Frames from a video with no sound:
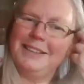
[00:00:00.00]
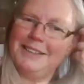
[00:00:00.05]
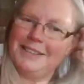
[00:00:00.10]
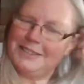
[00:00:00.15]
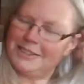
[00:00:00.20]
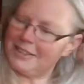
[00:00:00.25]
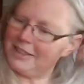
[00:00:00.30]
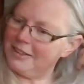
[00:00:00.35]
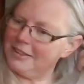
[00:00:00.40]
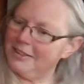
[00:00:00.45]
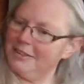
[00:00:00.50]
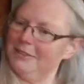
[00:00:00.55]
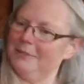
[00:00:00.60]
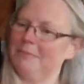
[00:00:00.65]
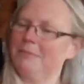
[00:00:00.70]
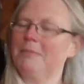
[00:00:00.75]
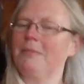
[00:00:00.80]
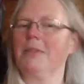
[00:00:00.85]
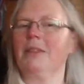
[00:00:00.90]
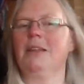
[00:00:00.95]
So
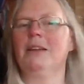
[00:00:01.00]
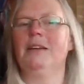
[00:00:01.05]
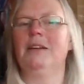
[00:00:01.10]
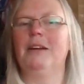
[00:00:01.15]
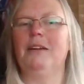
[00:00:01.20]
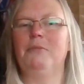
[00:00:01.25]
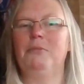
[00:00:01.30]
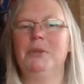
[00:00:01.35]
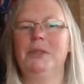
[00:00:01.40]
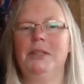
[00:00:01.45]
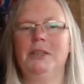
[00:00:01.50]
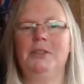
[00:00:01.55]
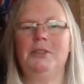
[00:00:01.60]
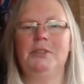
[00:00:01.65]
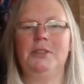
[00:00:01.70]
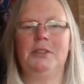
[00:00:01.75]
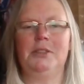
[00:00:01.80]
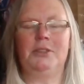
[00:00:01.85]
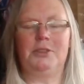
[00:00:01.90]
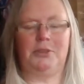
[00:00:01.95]
I've been
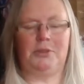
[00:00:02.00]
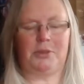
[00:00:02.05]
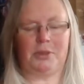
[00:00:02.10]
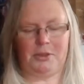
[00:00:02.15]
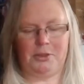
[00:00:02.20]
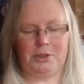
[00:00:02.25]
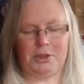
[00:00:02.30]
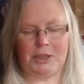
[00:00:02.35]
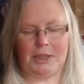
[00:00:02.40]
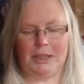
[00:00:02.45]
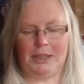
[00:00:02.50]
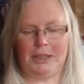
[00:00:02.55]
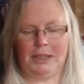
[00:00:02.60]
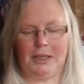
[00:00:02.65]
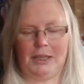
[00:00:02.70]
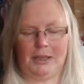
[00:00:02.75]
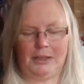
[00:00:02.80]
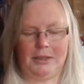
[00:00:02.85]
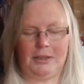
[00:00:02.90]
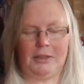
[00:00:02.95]
learning to crochet
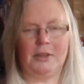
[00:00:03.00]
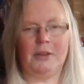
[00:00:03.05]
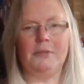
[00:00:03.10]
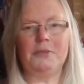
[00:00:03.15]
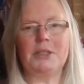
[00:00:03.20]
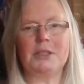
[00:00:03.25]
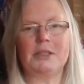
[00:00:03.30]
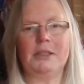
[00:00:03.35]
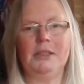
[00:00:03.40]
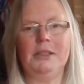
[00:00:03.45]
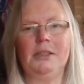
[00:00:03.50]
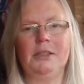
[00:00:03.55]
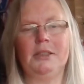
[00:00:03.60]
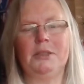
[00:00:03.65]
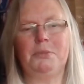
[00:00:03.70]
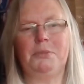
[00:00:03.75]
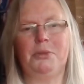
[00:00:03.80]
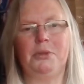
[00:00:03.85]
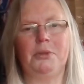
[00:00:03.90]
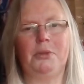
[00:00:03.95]
again, and I've seen
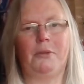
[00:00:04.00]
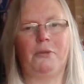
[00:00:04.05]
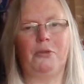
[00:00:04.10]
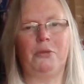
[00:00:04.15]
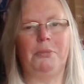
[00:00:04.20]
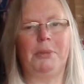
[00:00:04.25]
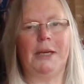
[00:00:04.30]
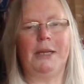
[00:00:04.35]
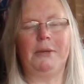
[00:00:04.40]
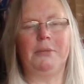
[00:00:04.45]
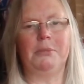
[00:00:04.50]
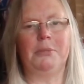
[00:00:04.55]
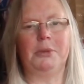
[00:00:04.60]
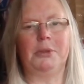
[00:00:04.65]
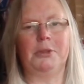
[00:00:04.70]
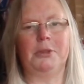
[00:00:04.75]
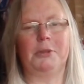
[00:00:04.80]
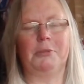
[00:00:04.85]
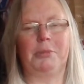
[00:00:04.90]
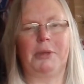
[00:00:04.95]
this beautiful
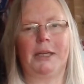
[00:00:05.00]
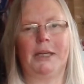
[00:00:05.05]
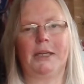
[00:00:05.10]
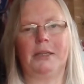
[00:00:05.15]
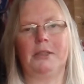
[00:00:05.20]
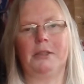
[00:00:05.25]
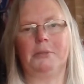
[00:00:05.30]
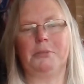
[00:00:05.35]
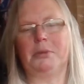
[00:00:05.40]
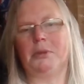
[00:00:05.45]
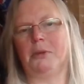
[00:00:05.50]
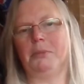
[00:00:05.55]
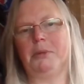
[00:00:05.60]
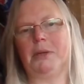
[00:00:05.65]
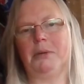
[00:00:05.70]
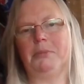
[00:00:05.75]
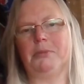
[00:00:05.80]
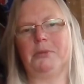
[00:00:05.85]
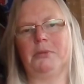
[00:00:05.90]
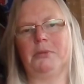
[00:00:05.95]
Battenberg blanket pop up